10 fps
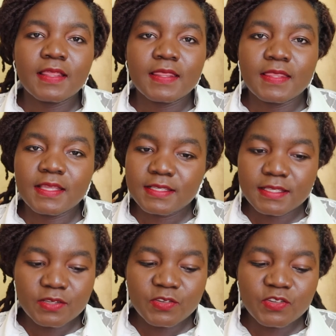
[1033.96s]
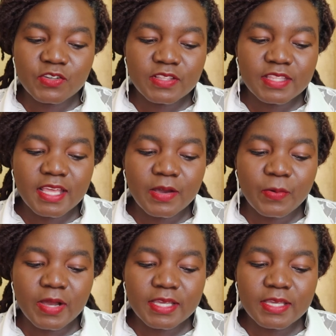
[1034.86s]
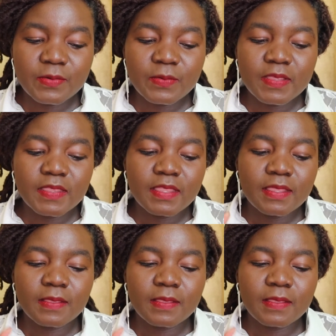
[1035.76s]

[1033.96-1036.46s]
the institution they are working with,